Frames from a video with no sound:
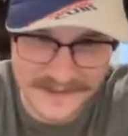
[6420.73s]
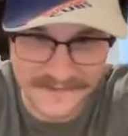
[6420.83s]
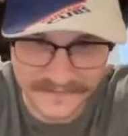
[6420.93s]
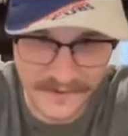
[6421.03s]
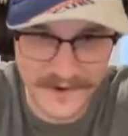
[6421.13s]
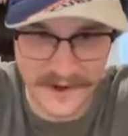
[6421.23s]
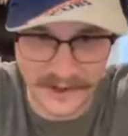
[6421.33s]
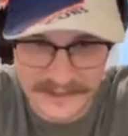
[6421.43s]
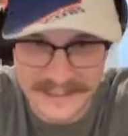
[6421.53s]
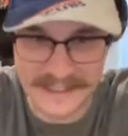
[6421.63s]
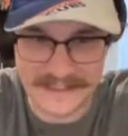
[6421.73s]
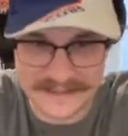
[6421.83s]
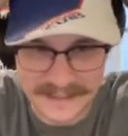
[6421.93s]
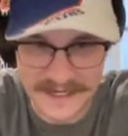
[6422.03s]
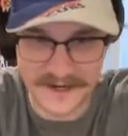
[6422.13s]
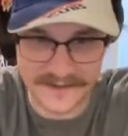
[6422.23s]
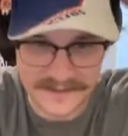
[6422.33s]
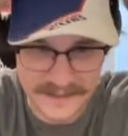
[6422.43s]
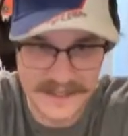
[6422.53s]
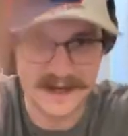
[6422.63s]
Conforto, Lee, Slater,
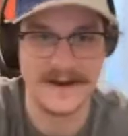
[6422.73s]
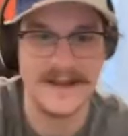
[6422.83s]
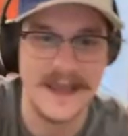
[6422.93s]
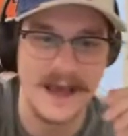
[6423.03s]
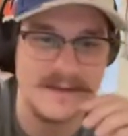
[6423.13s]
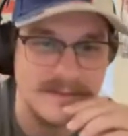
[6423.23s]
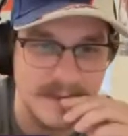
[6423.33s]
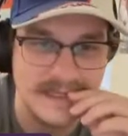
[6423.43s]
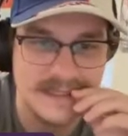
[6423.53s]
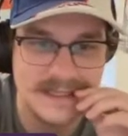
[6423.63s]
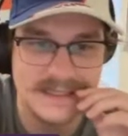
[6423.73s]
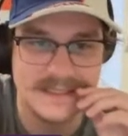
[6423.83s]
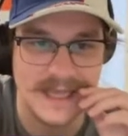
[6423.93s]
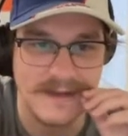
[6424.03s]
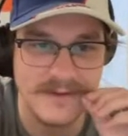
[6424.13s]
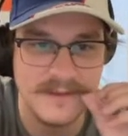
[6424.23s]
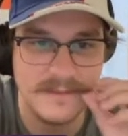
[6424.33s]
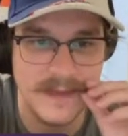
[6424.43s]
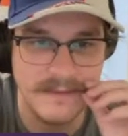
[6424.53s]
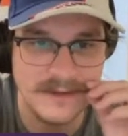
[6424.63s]
Soler. Yeah, basically just every
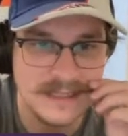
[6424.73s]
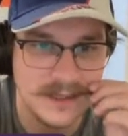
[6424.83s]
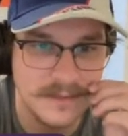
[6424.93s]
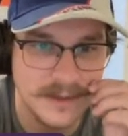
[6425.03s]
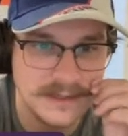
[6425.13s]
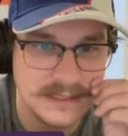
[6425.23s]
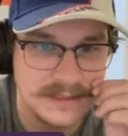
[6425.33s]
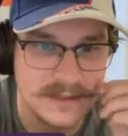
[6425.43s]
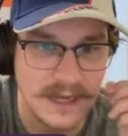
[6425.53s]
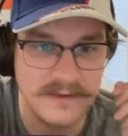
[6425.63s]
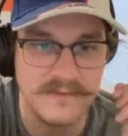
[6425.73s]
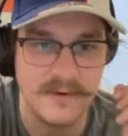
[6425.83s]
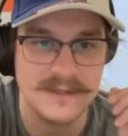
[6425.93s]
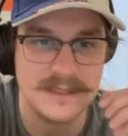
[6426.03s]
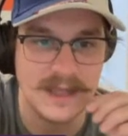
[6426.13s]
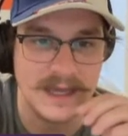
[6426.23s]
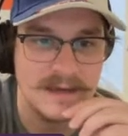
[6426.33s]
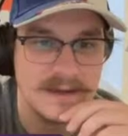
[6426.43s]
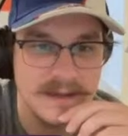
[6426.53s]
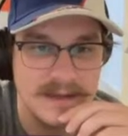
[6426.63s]
single person. So now they're forced to like
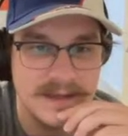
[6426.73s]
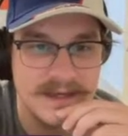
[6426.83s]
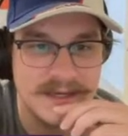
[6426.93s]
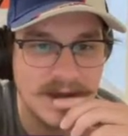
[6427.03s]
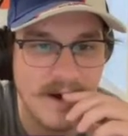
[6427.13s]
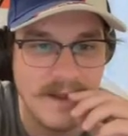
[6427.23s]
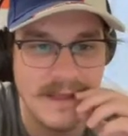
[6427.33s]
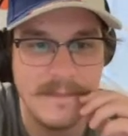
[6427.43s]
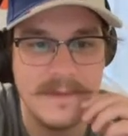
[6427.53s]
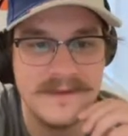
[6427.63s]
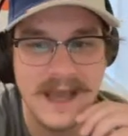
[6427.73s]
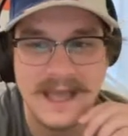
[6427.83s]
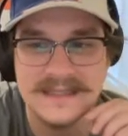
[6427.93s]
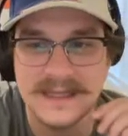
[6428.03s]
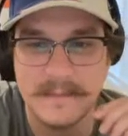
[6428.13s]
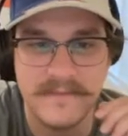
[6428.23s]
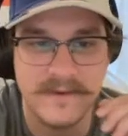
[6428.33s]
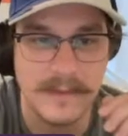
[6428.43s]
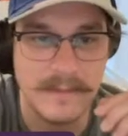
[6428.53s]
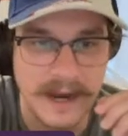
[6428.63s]
call up guys
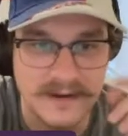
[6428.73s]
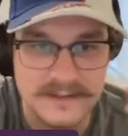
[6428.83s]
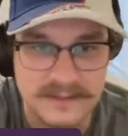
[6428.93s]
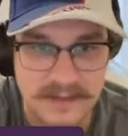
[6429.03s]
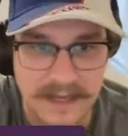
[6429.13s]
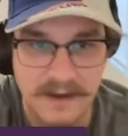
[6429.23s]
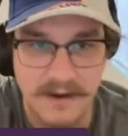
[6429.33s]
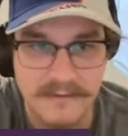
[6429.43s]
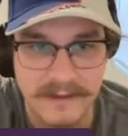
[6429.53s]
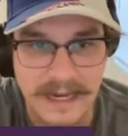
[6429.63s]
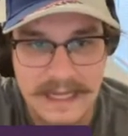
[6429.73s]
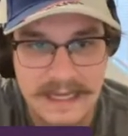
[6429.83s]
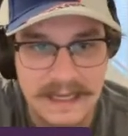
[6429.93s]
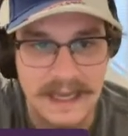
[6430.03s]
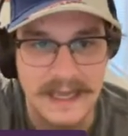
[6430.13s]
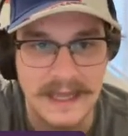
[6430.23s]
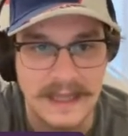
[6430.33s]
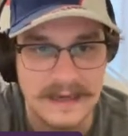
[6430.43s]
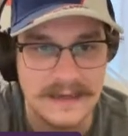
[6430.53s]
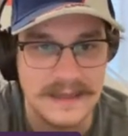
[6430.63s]
from the minors who like aren't ready,
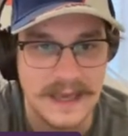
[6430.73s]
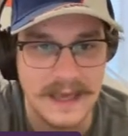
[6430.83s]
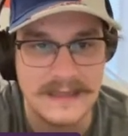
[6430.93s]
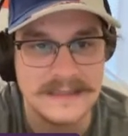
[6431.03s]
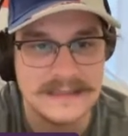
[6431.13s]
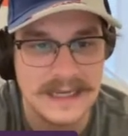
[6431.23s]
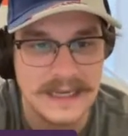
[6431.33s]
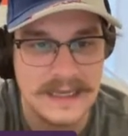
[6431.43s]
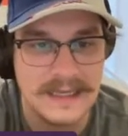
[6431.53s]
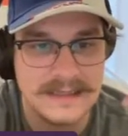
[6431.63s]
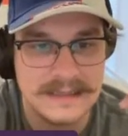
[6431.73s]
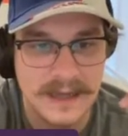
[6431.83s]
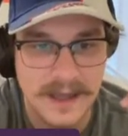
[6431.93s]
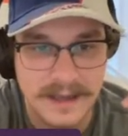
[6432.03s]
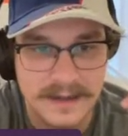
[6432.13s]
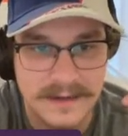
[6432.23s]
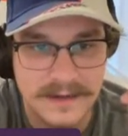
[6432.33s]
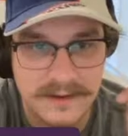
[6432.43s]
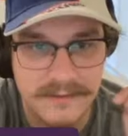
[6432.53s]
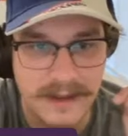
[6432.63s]
and yeah, it's not
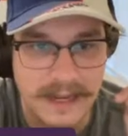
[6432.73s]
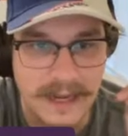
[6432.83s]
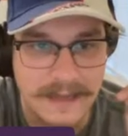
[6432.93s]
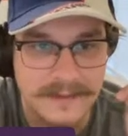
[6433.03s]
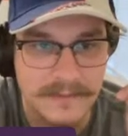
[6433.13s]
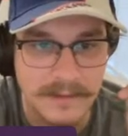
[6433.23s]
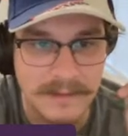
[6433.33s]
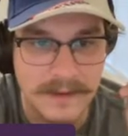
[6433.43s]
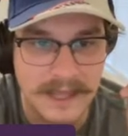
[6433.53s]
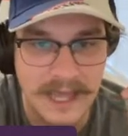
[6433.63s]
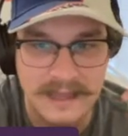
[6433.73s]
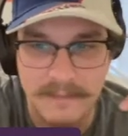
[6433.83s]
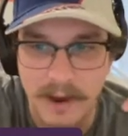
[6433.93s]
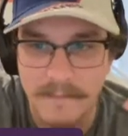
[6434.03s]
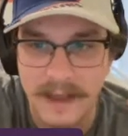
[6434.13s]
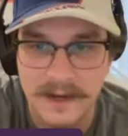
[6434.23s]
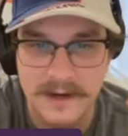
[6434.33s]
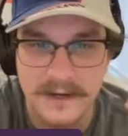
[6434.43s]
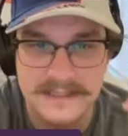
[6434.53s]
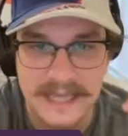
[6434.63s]
great at the moment. But hey, they brought back
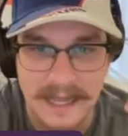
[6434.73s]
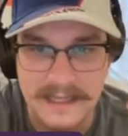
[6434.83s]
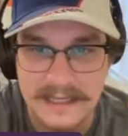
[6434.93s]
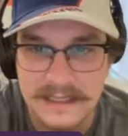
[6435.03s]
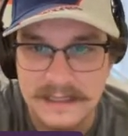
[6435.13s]
Kurt Casale.